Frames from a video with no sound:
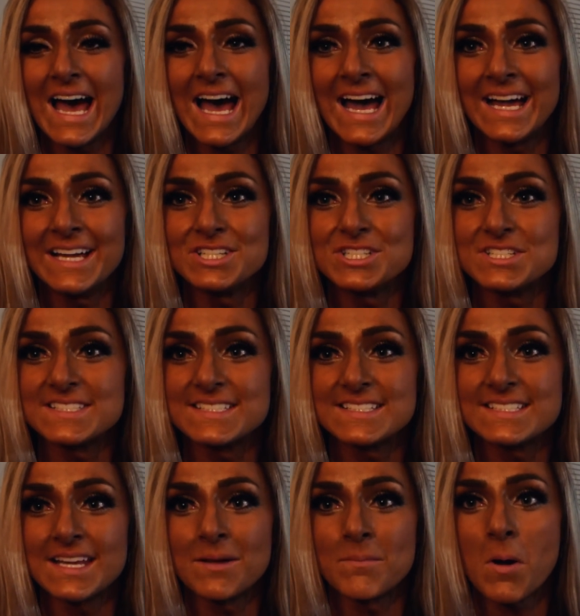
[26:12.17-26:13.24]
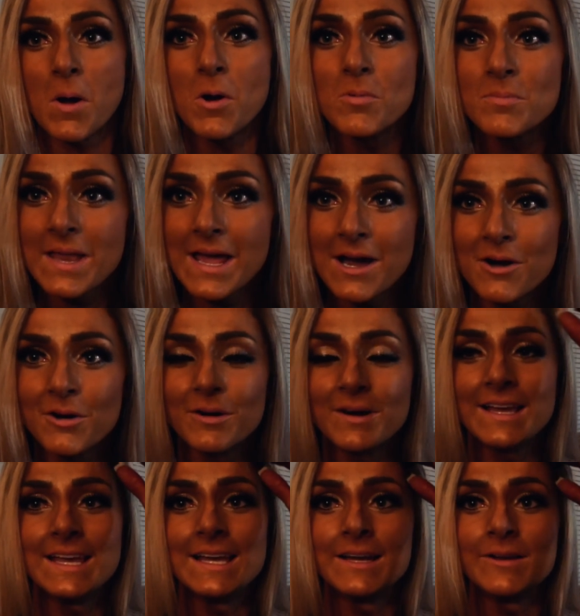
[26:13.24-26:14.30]
I just am home now,
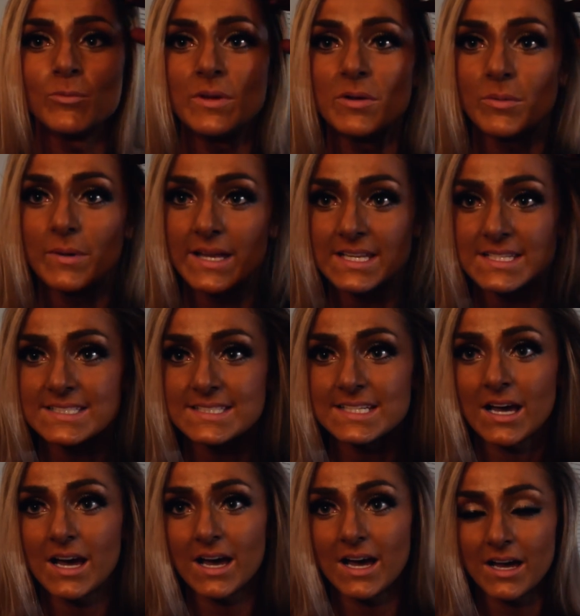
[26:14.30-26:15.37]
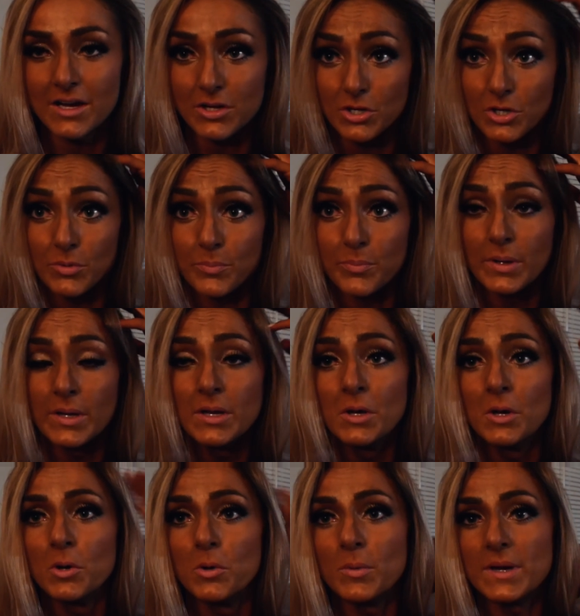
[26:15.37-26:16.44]
and we went, uh, a group
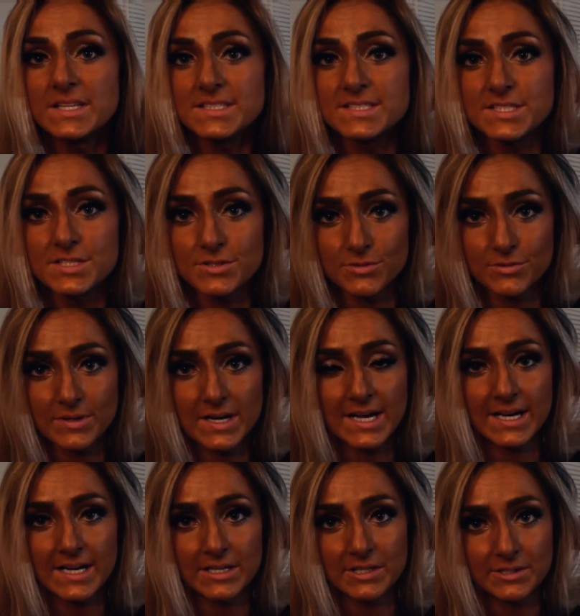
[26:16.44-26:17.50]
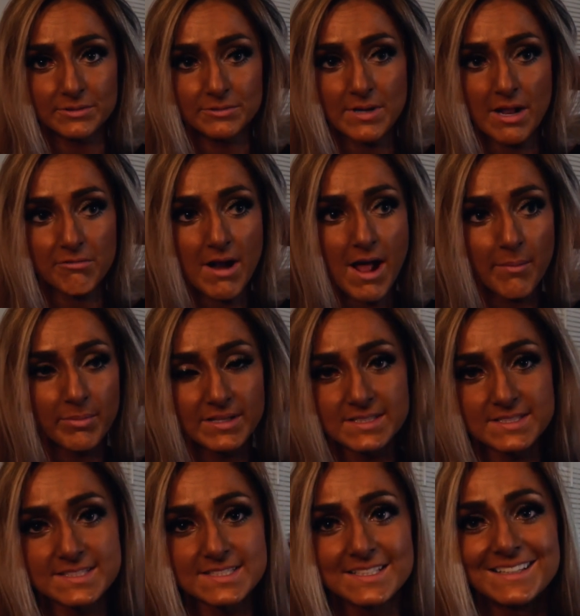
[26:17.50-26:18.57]
went to uh, Red
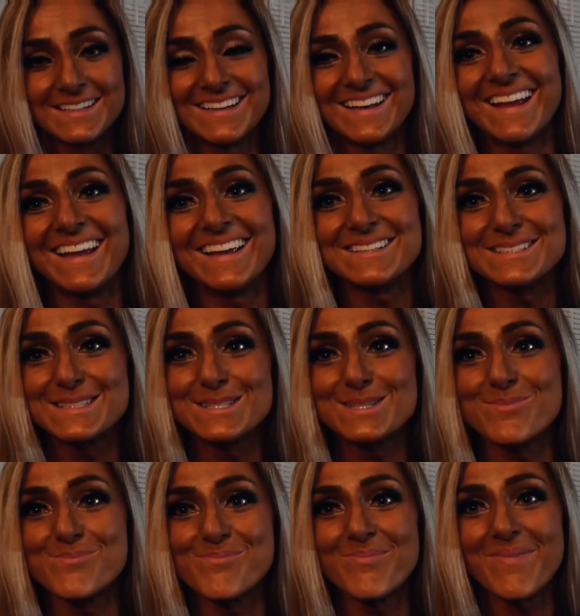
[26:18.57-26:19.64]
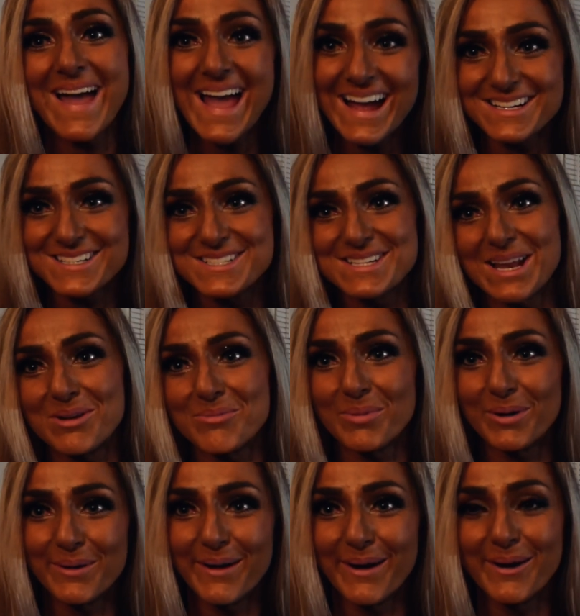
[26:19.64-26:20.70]
Robin's, and I smashed on a
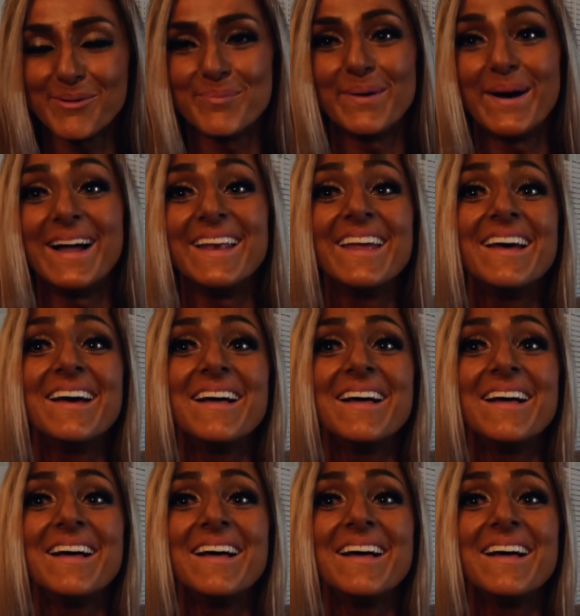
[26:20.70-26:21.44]
burger, but